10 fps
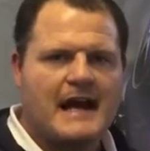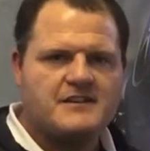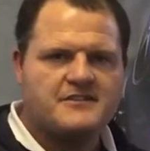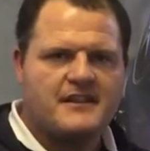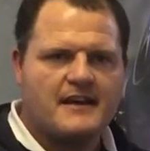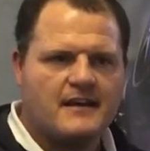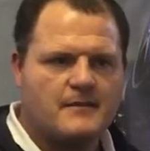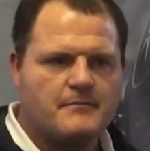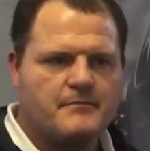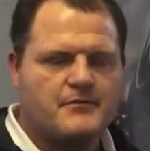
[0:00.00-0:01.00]
As
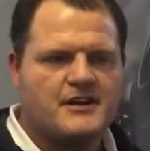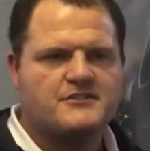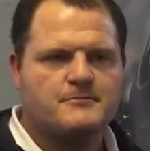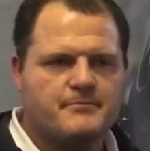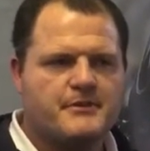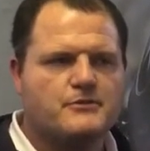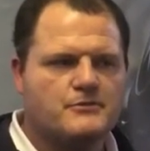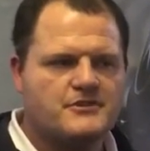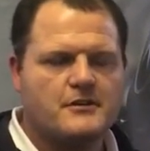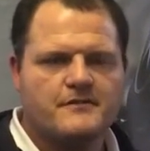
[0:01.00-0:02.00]
that pressure
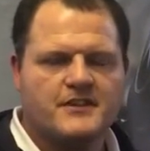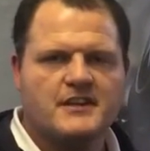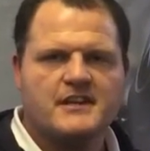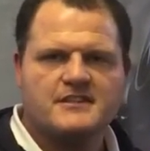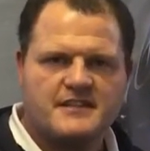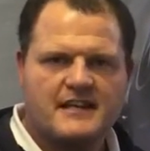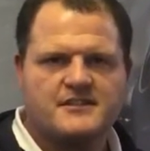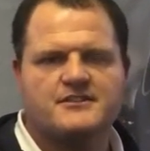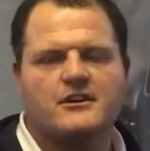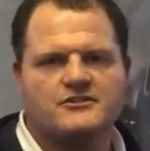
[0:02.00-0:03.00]
builds over the years, they
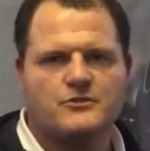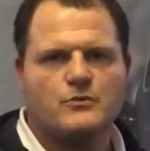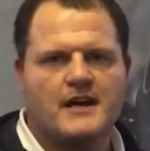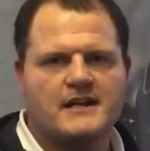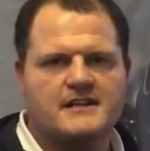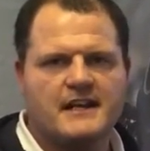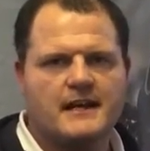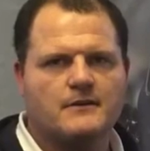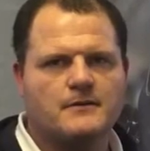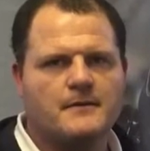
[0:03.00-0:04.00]
start to wear
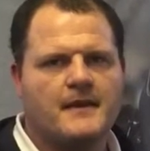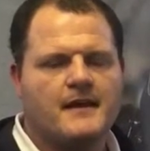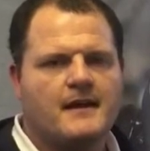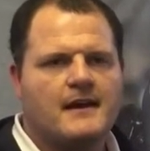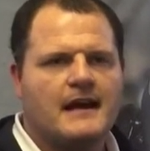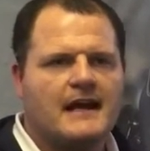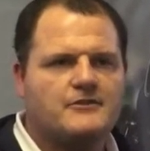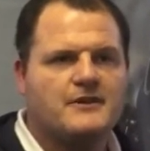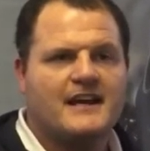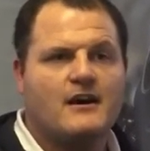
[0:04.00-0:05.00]
down,
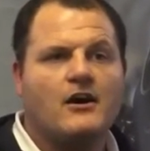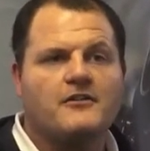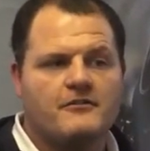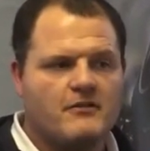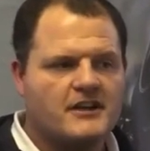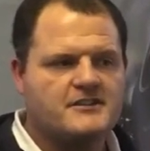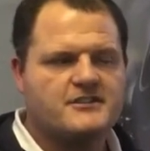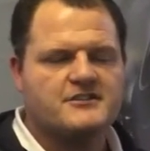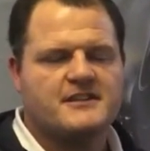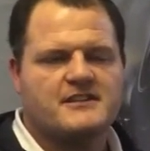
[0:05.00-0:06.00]
and you get
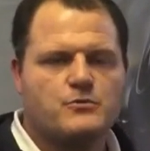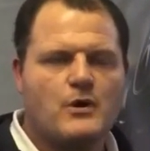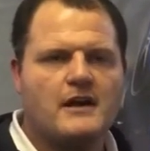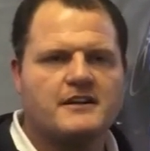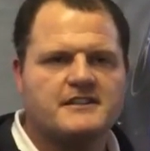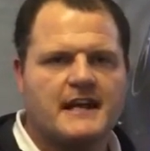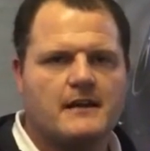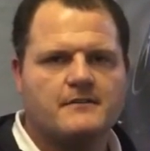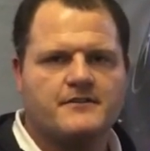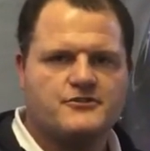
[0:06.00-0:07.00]
arthritis. That's wearing
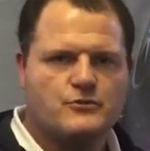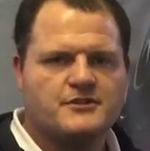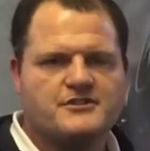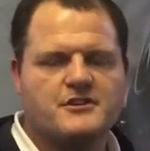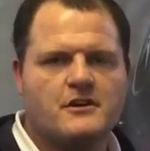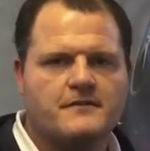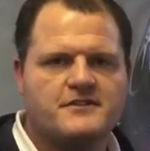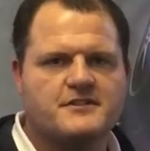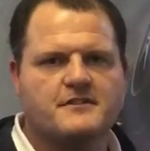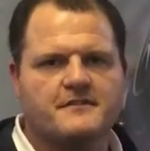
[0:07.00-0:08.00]
down of the joint
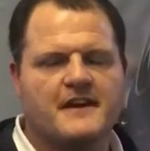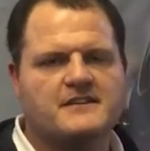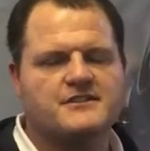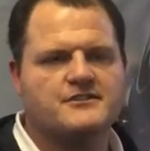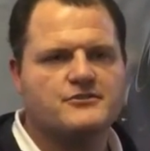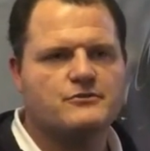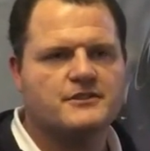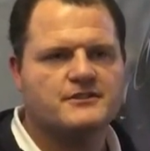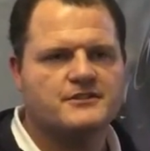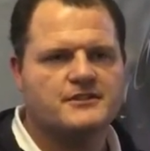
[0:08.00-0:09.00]
surface and the facet
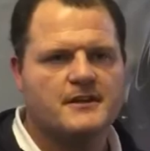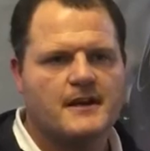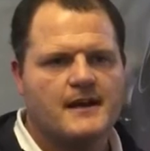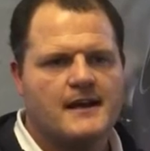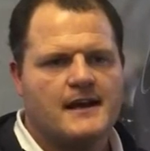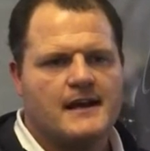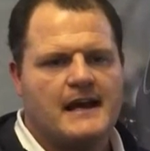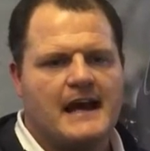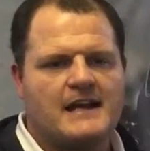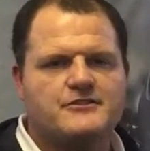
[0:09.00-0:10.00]
joints,
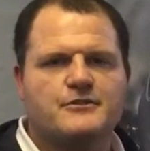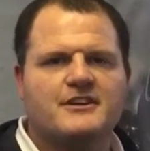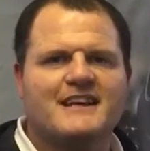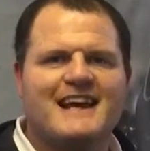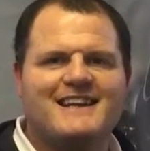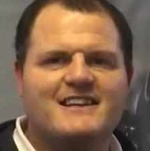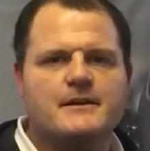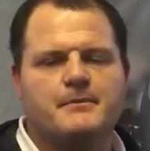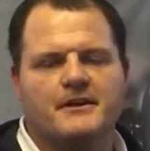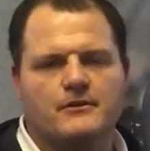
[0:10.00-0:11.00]
and you can get
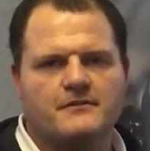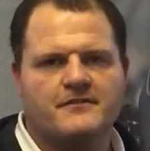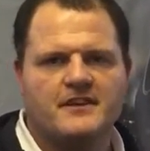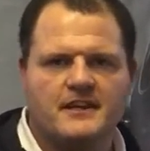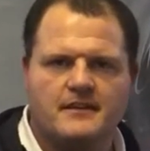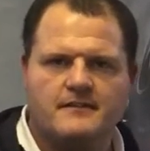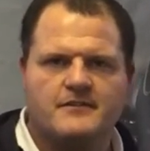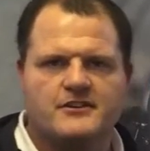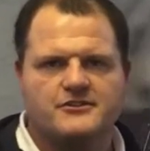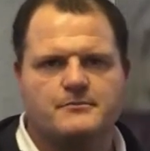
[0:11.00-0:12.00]
lipping of the
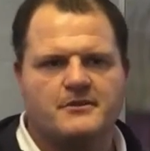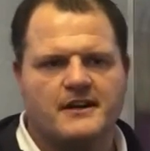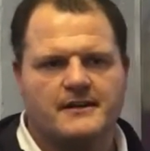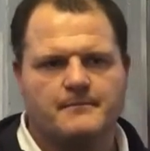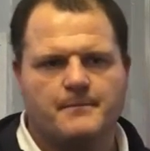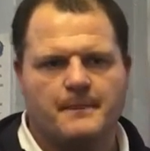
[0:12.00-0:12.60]
vertebrae.